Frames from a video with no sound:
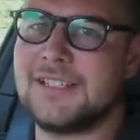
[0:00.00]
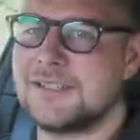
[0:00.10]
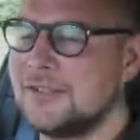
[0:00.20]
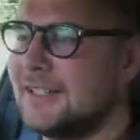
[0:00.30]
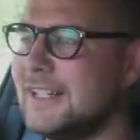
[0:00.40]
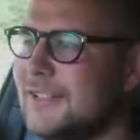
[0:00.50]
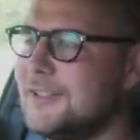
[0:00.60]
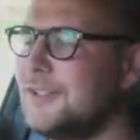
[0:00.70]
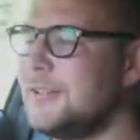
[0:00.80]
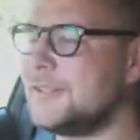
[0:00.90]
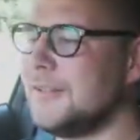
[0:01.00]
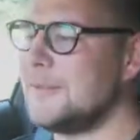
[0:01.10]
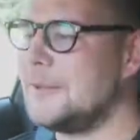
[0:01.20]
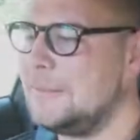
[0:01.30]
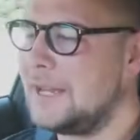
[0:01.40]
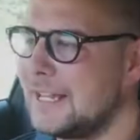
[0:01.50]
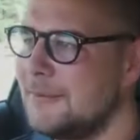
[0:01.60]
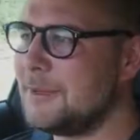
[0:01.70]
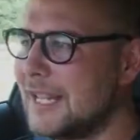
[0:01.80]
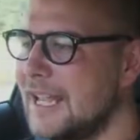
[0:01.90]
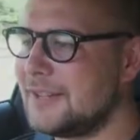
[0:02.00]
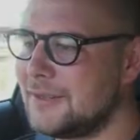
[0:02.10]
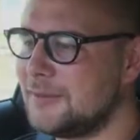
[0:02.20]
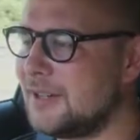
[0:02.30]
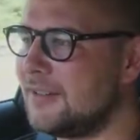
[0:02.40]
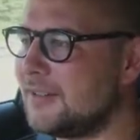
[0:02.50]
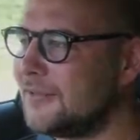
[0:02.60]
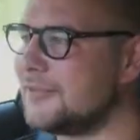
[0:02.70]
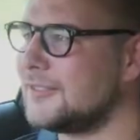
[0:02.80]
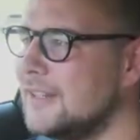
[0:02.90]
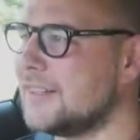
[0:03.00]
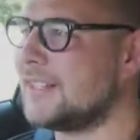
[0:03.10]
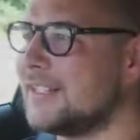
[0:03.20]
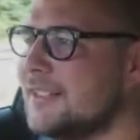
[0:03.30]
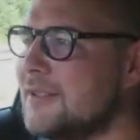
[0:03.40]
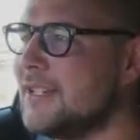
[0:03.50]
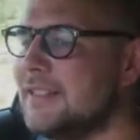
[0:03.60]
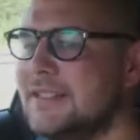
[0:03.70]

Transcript: electronically controlled, you know, a mechanical kind of thing to it.